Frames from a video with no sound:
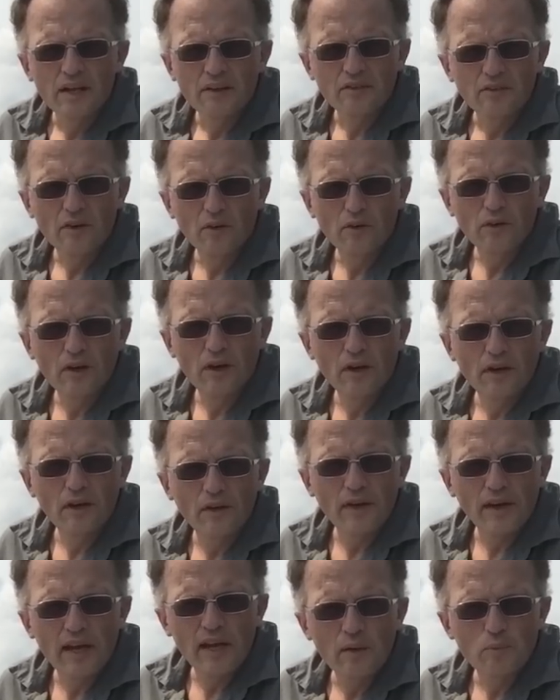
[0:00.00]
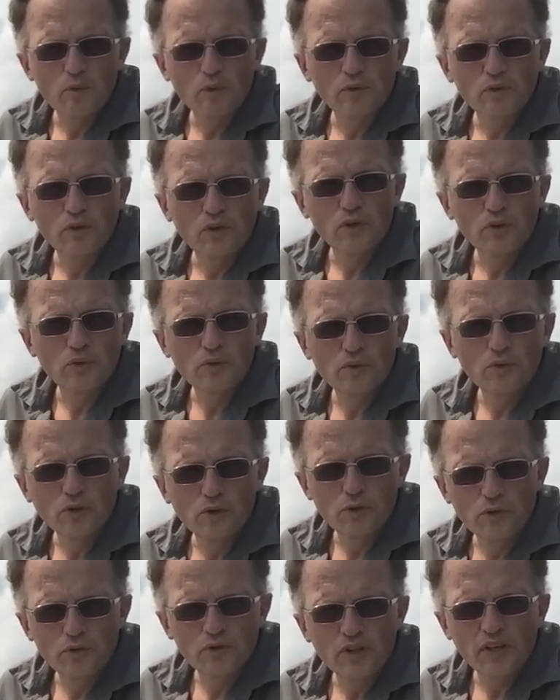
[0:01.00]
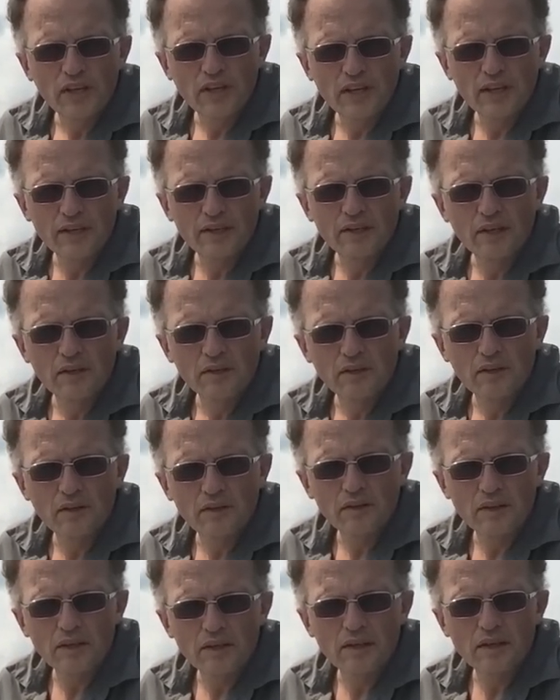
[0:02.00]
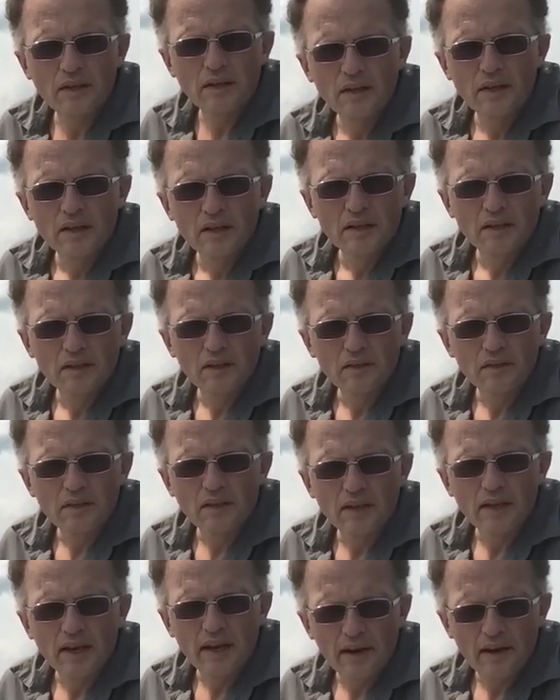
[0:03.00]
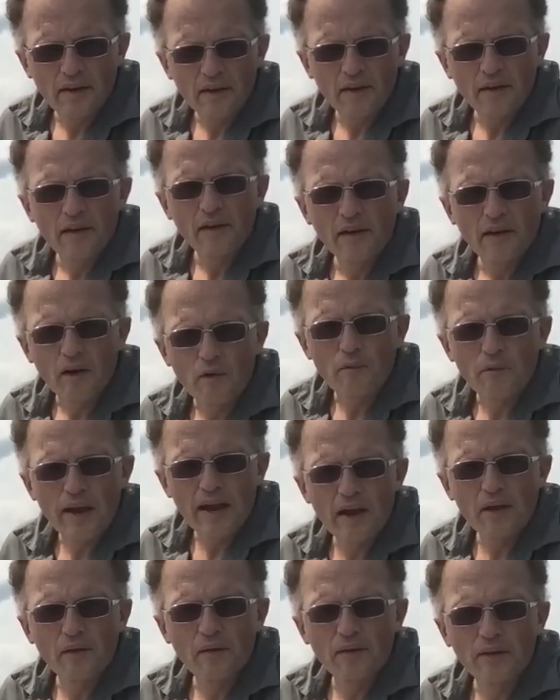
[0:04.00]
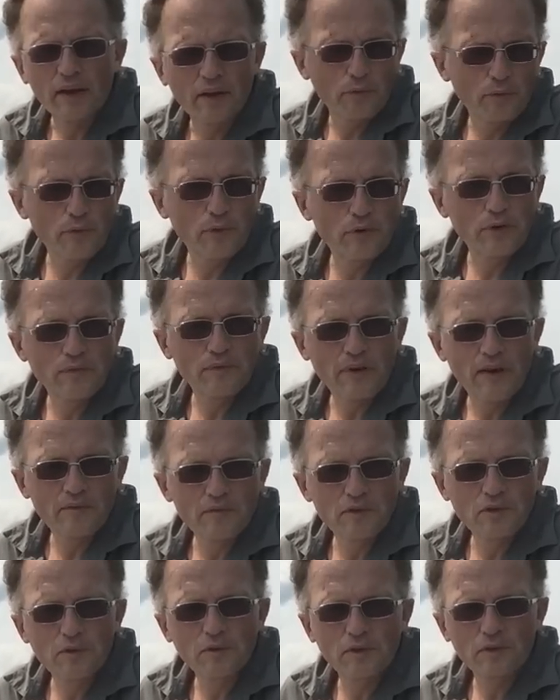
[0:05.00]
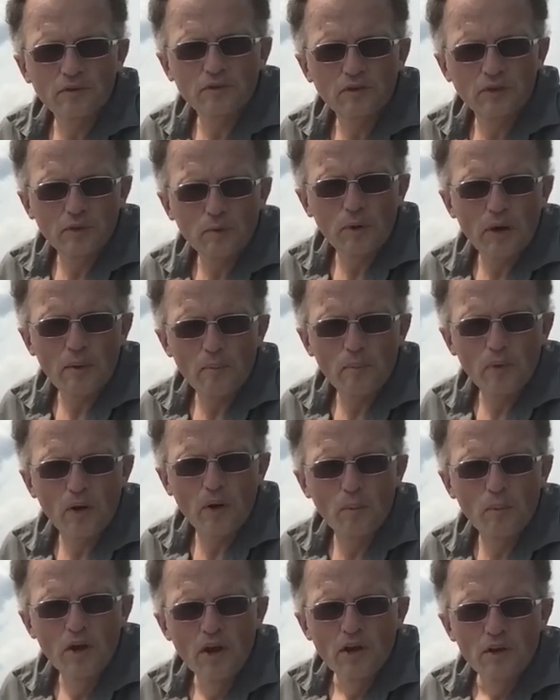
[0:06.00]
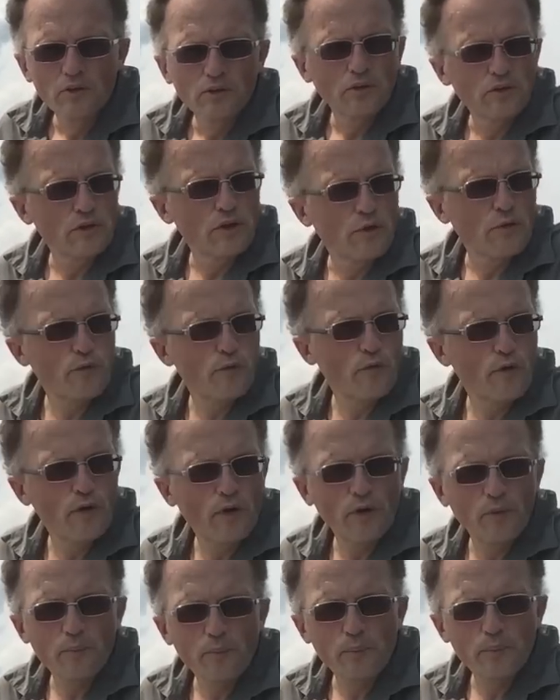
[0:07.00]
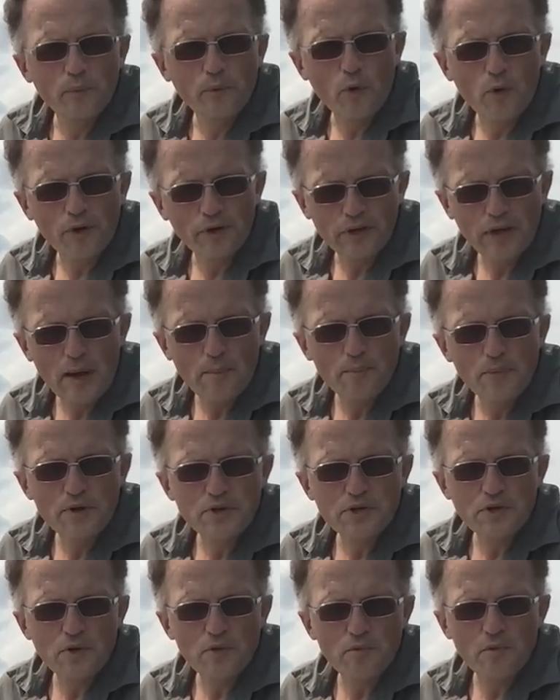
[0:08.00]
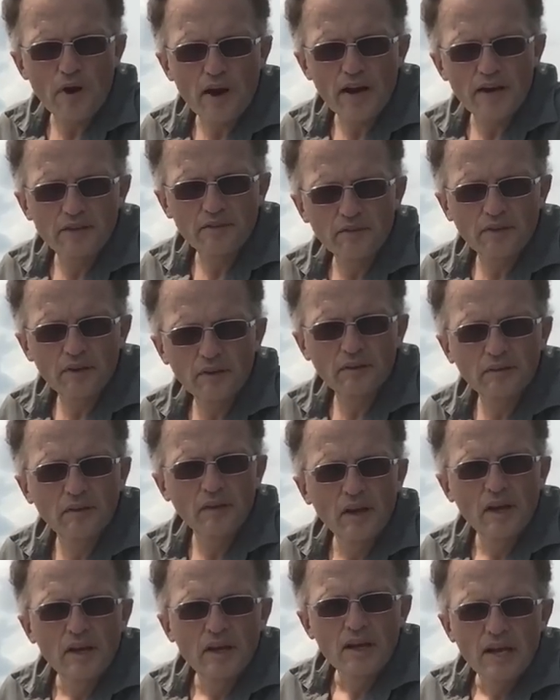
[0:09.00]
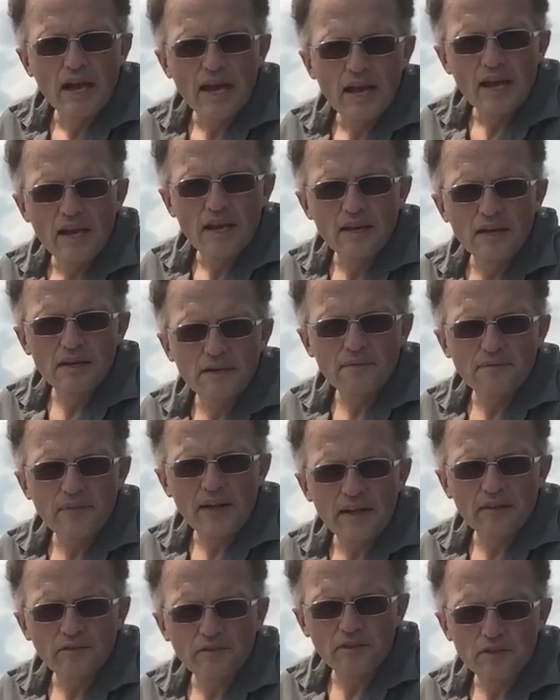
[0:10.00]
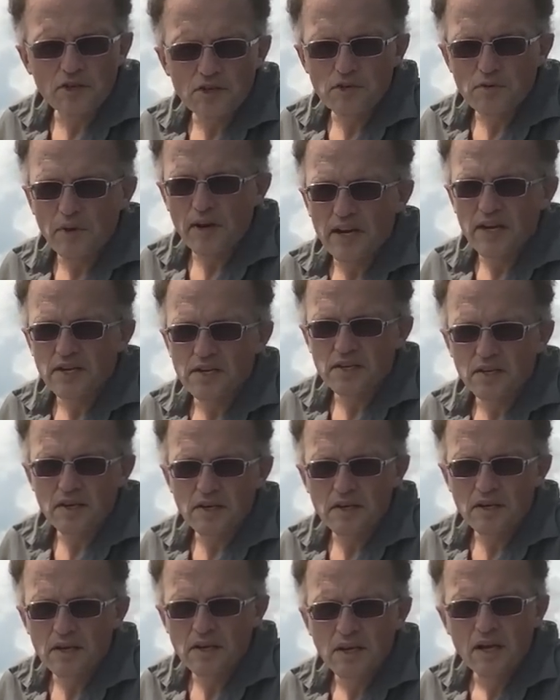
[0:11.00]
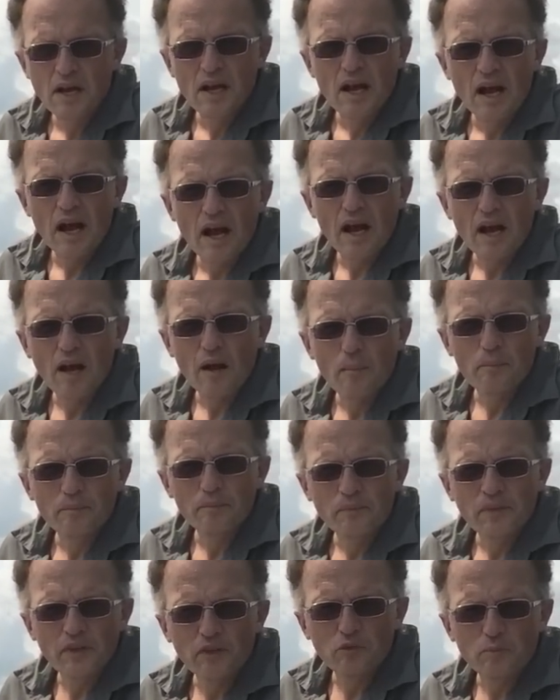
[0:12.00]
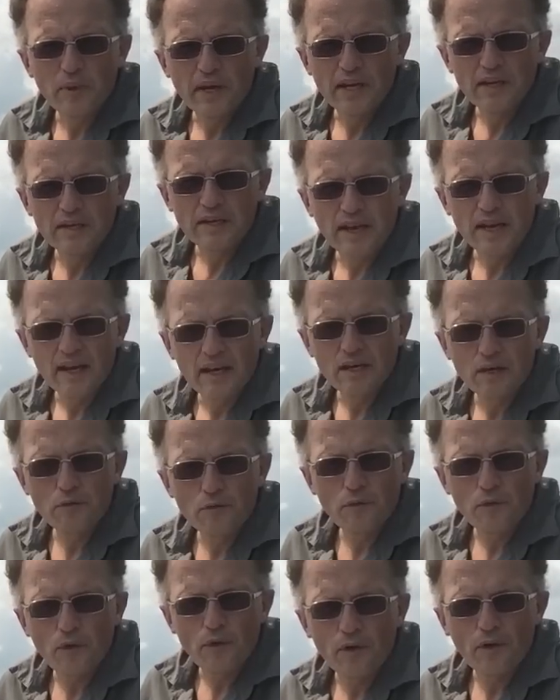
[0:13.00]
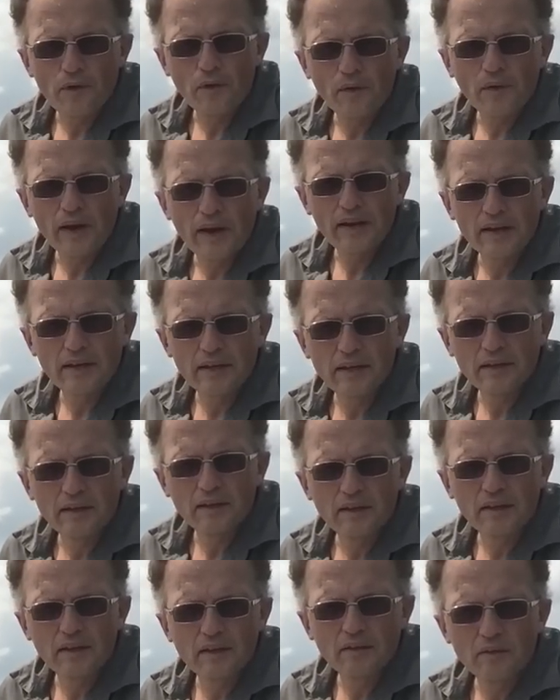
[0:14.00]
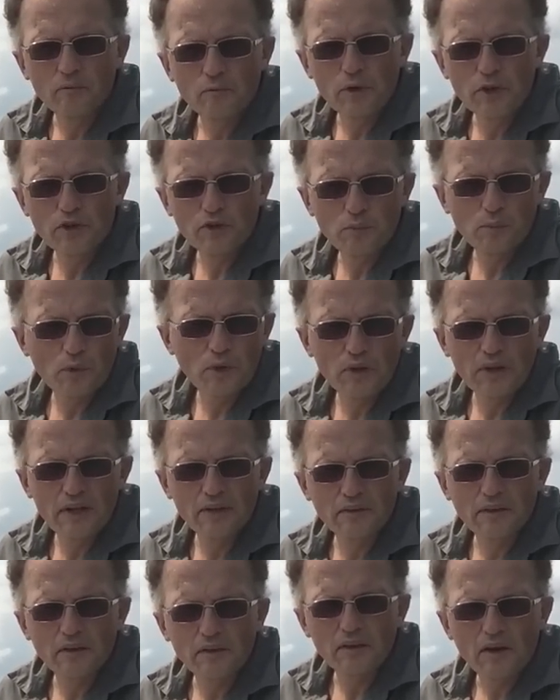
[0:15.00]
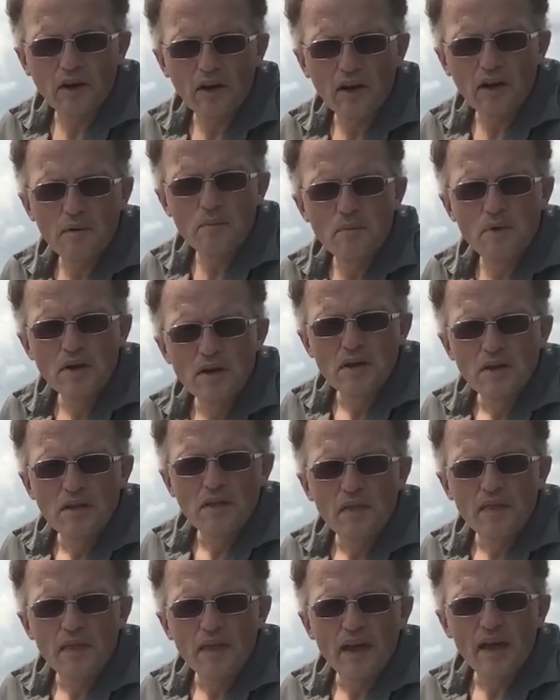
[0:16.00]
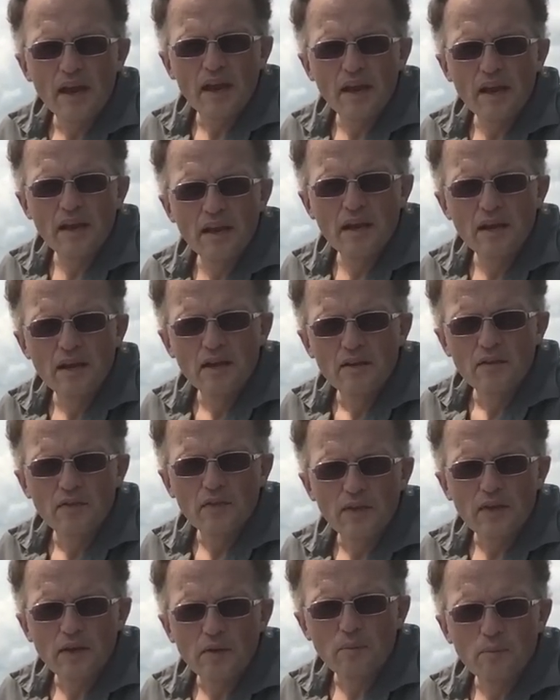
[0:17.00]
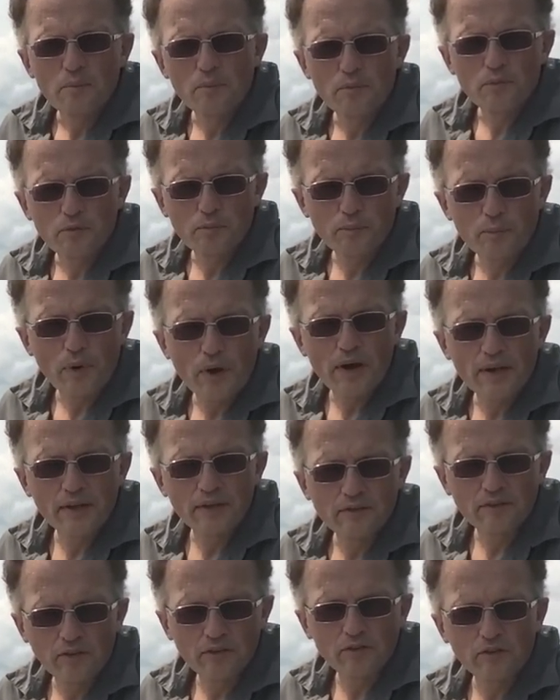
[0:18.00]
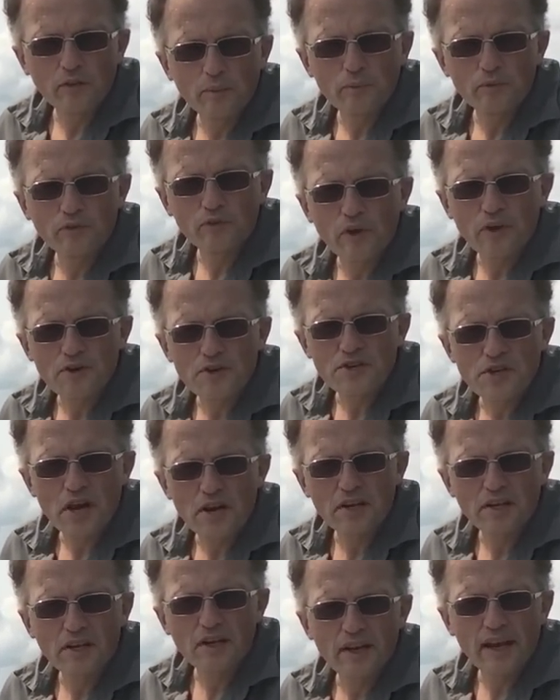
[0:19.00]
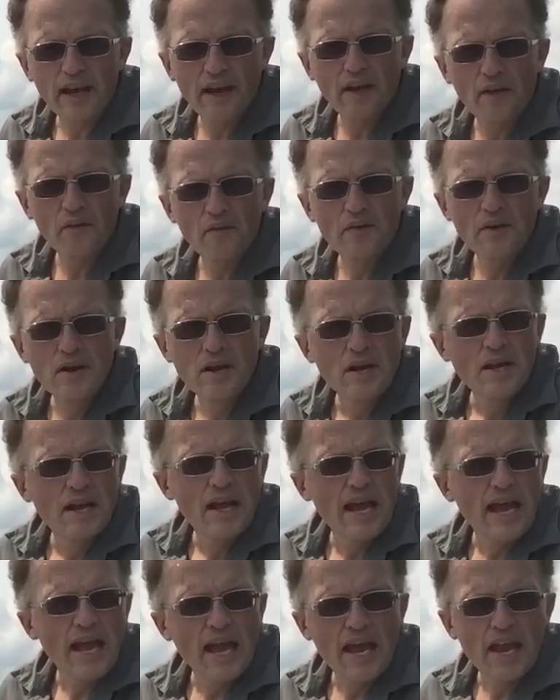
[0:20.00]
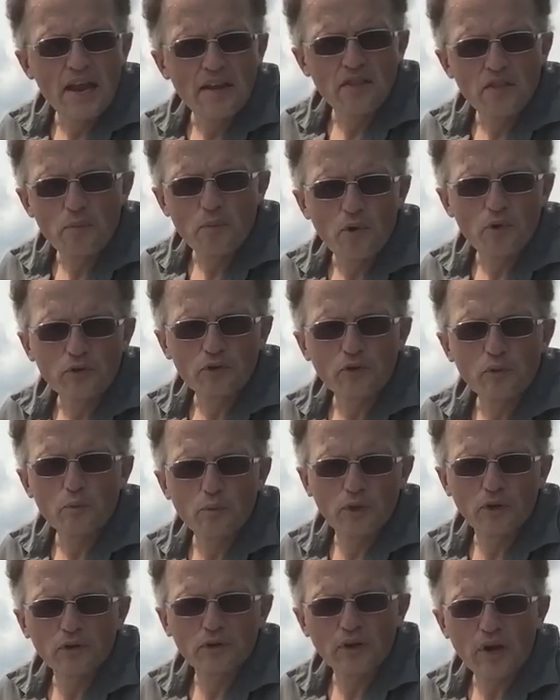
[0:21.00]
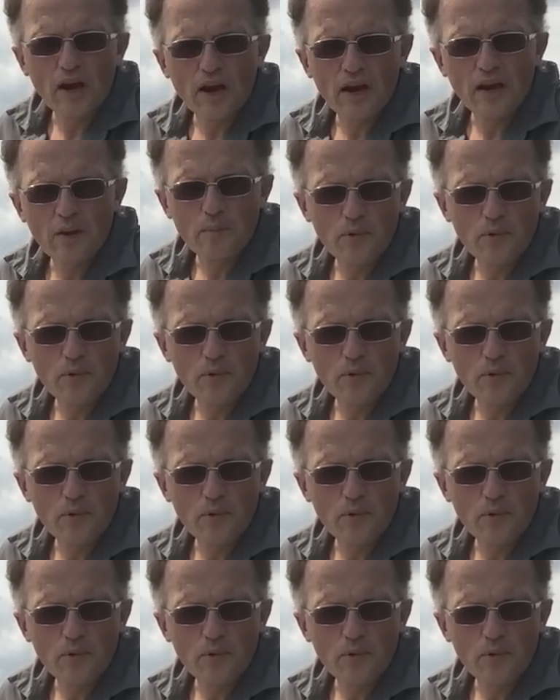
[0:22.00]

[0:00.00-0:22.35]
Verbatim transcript: It's no longer able to lose heat to the air around at 35 degrees C wet bulb. So therefore, core temperature rises, and if that situation is maintained for any reasonable length of time, then the body system starts shutting down, and the person will die.